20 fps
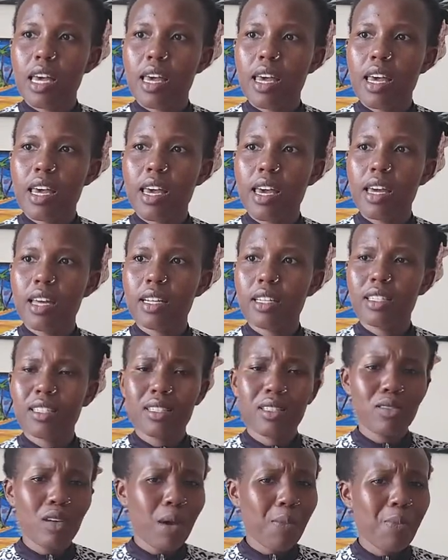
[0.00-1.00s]
And
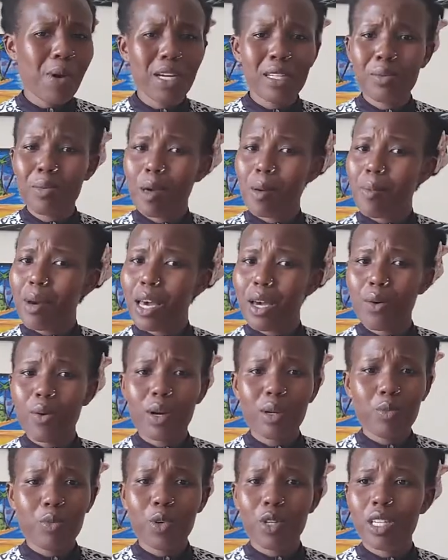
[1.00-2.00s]
so I packed my bike
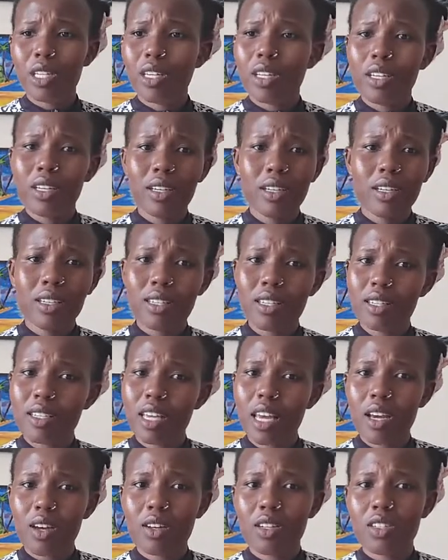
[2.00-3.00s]
one morning, so
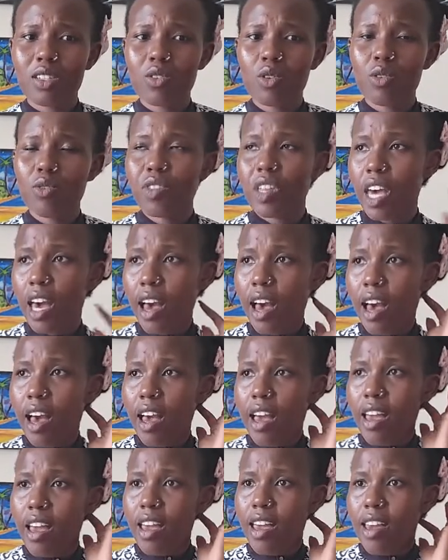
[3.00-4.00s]
I drove
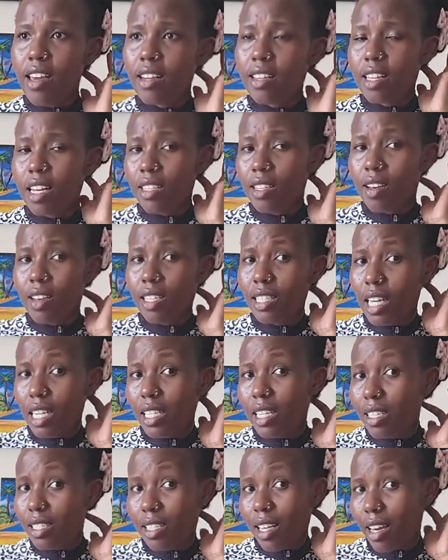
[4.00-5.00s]
there, and that's how I
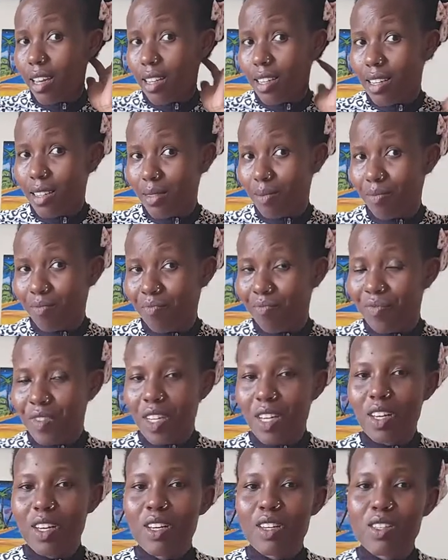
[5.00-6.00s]
started cycling.
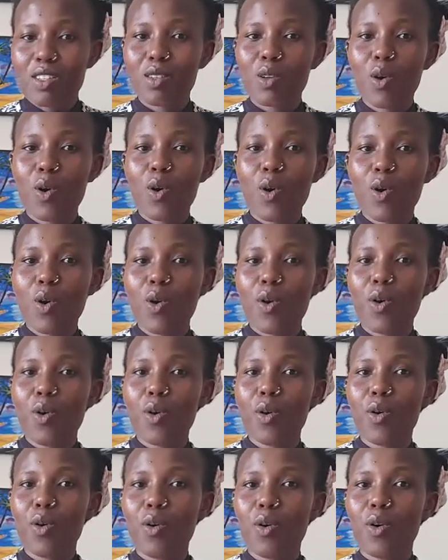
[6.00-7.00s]

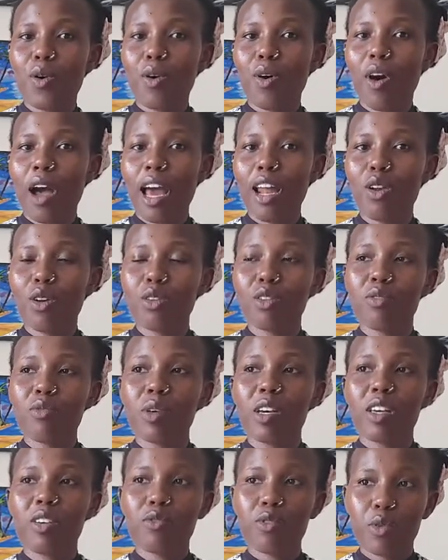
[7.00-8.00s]
So a lot of
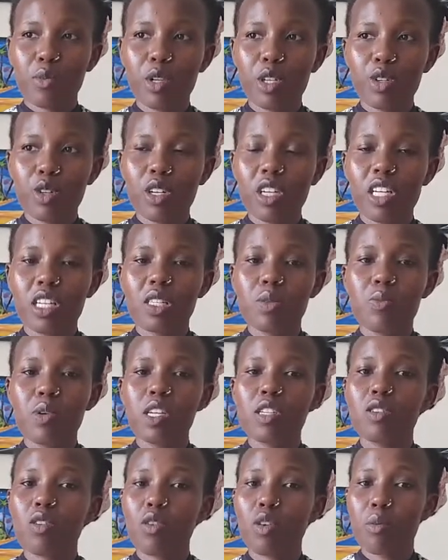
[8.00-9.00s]
my information is
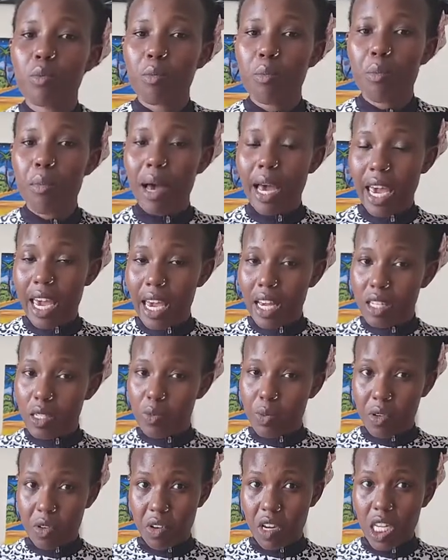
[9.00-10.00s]
based on my
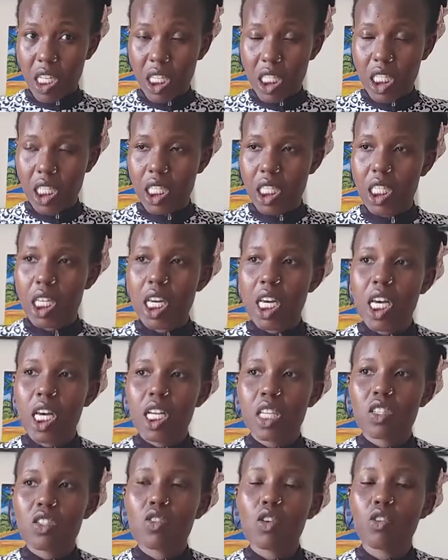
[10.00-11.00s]
experience.
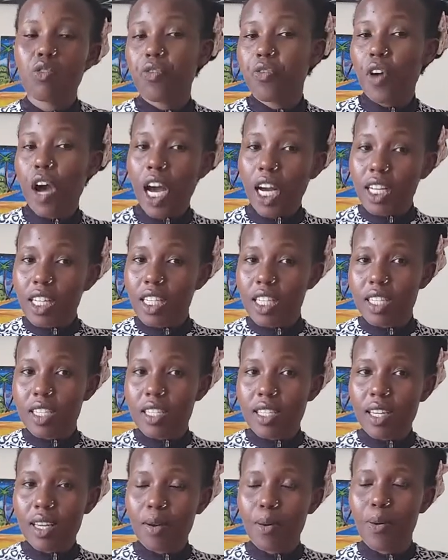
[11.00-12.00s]
It's not
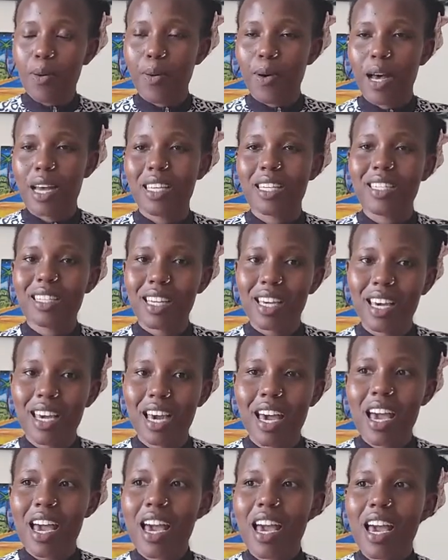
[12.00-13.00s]
facts per
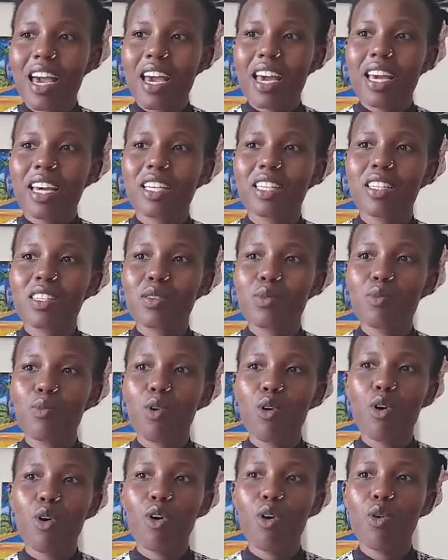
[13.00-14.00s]
se. It's
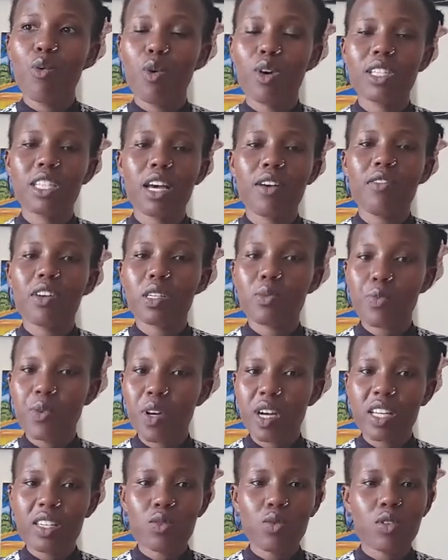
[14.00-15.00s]
more what I've
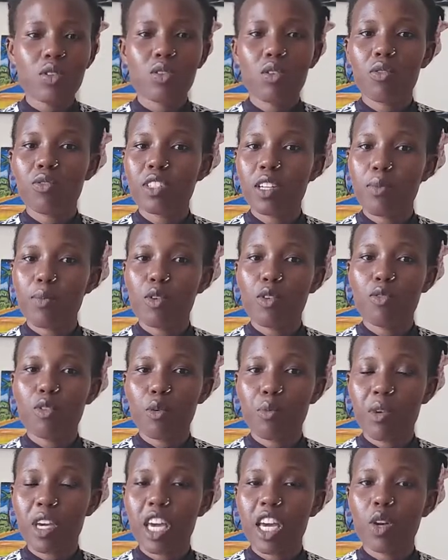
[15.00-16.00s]
experienced, what's comfortable for
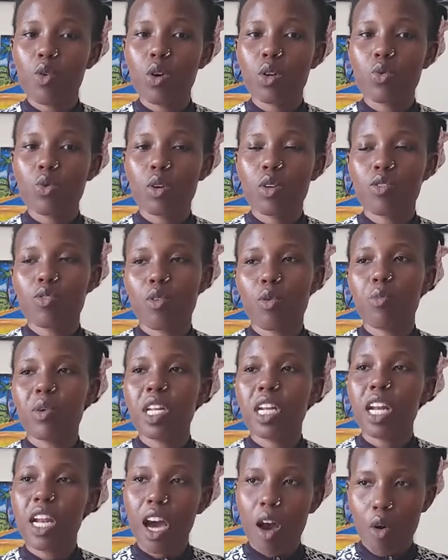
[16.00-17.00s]
me, and what works for me
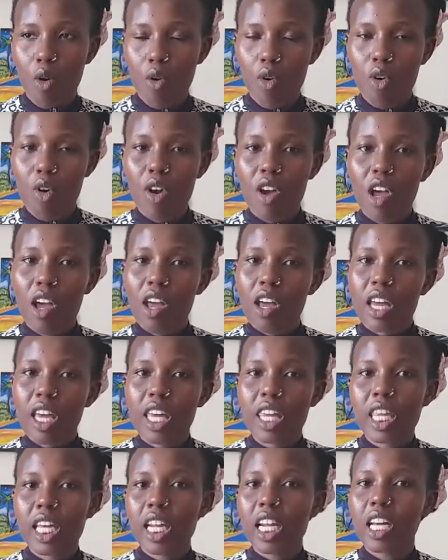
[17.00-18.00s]
now.
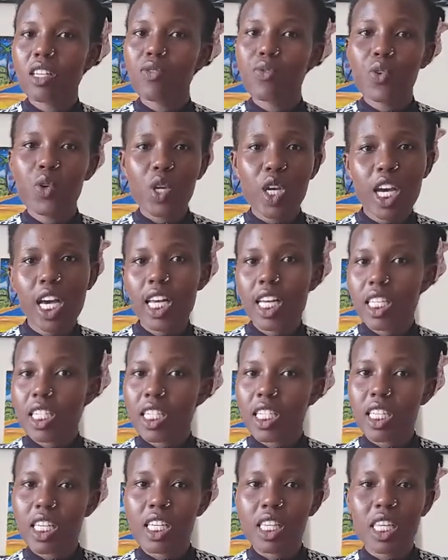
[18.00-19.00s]
In the next few
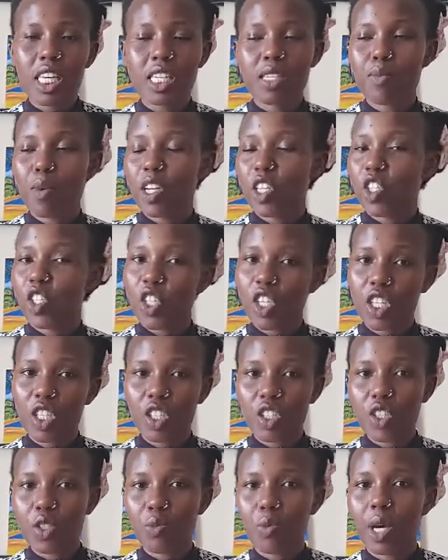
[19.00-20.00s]
years, things might
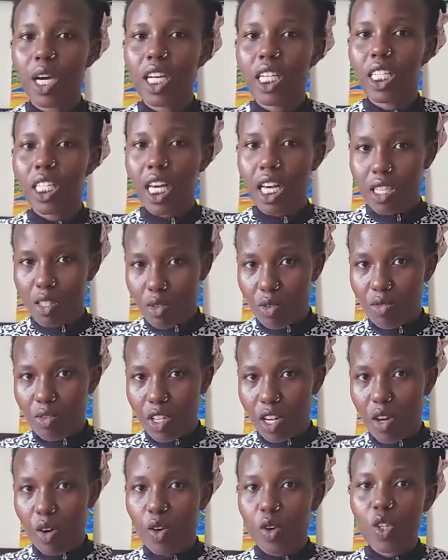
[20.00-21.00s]
change, but as of
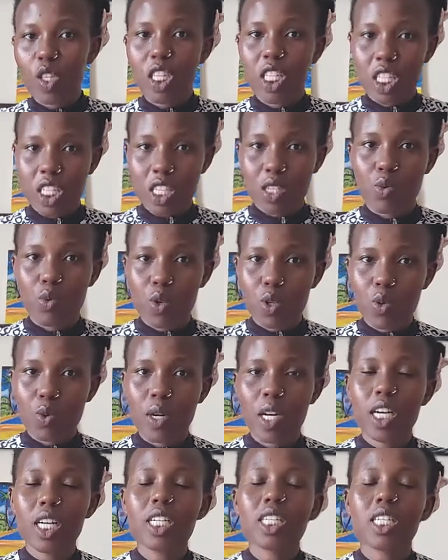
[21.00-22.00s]
now, this is what
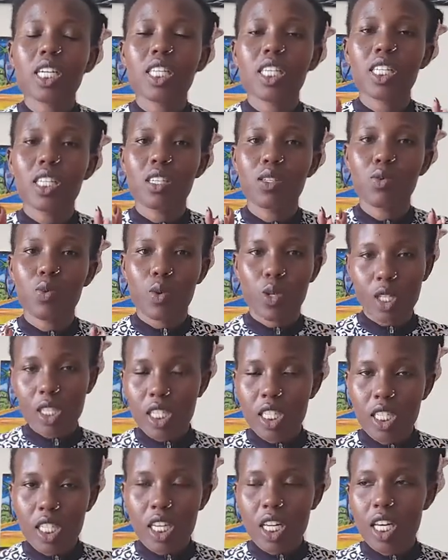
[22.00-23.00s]
works, and this is what
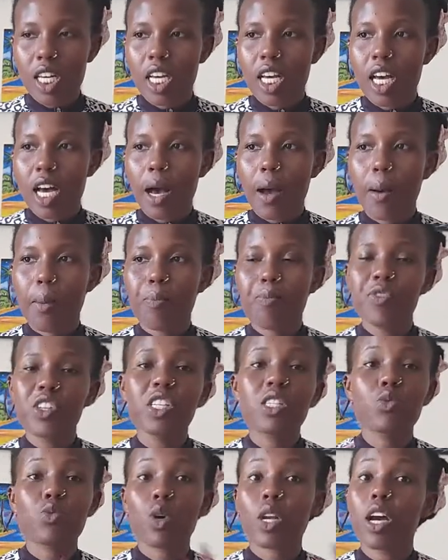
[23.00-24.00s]

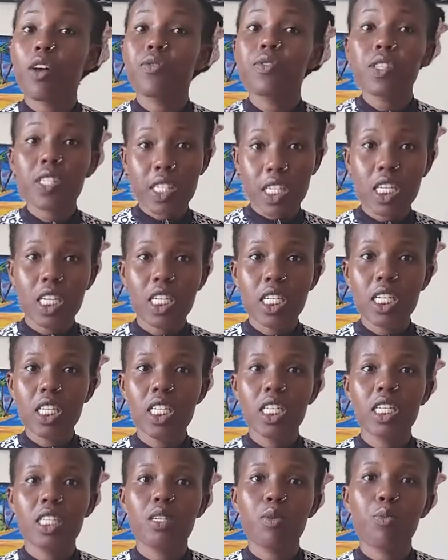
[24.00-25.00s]
I've
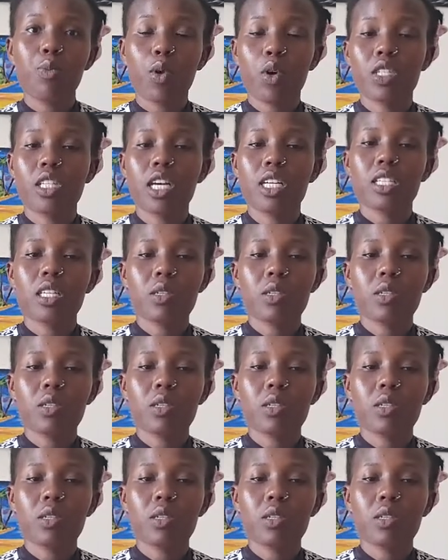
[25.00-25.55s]
seen is important,